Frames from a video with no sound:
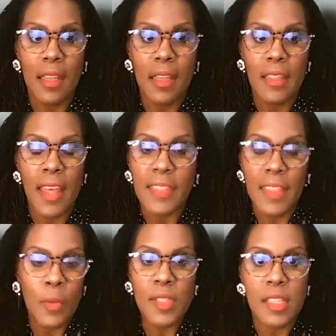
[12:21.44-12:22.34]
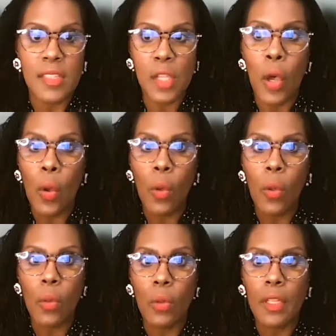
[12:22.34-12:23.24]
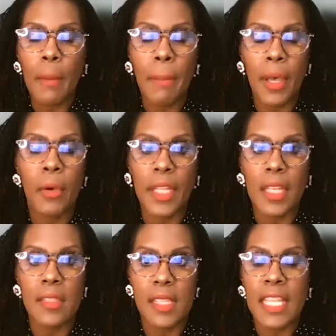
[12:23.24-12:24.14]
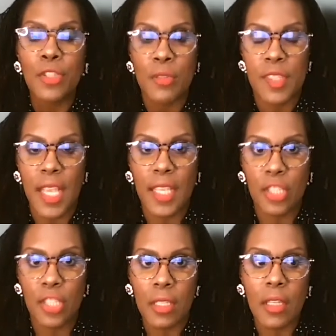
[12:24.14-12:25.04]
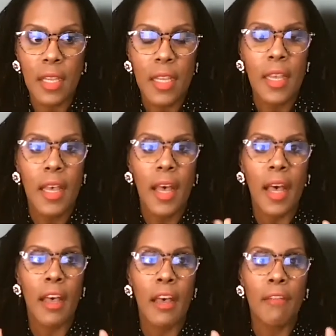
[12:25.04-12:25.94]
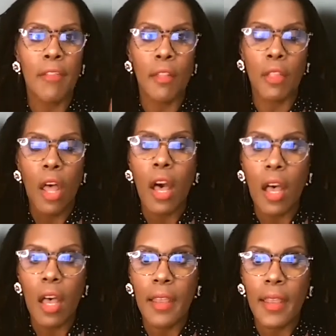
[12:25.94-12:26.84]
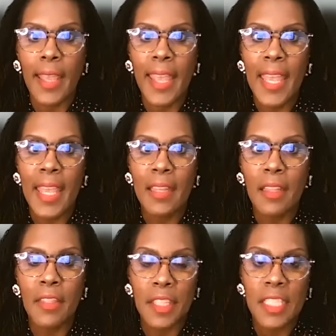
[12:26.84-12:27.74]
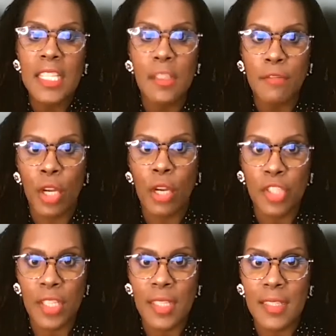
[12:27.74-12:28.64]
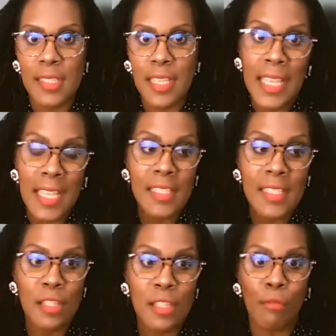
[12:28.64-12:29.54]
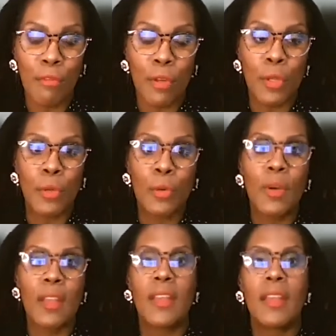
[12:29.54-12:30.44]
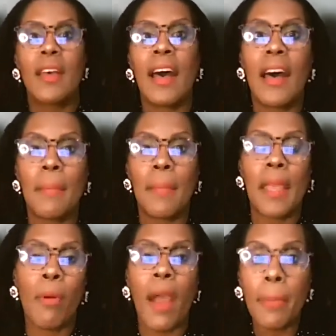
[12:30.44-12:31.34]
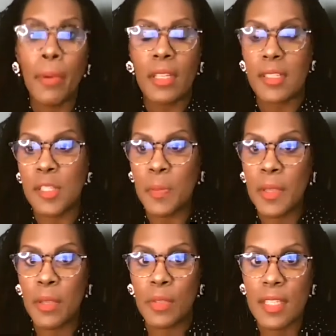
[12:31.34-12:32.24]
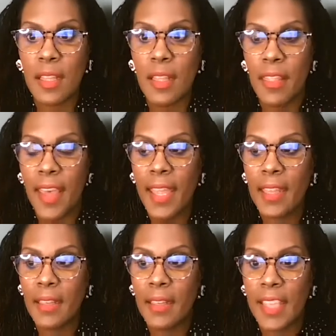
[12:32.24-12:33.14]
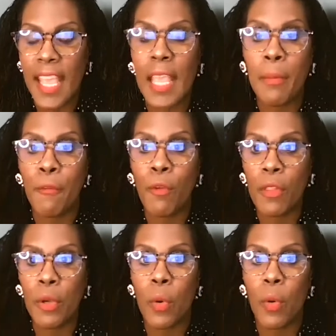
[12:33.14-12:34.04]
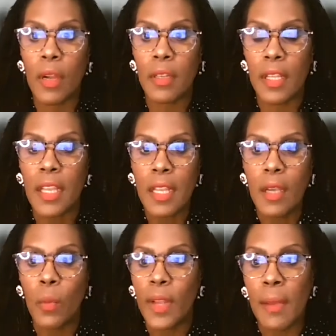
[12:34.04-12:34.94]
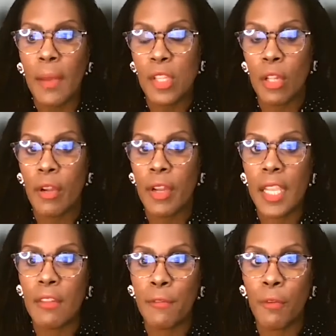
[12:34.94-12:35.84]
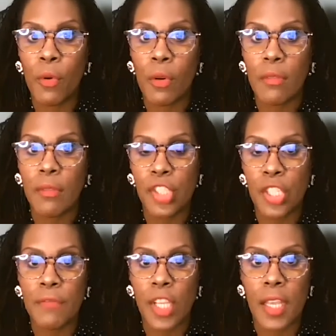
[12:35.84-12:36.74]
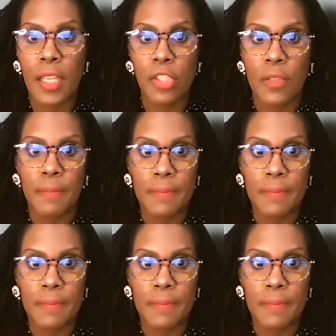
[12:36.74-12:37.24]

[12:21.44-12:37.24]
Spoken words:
that there was this whole component intersection of the law and the needs of churches is through a property dispute that came before the court when I was clerking for the chief judge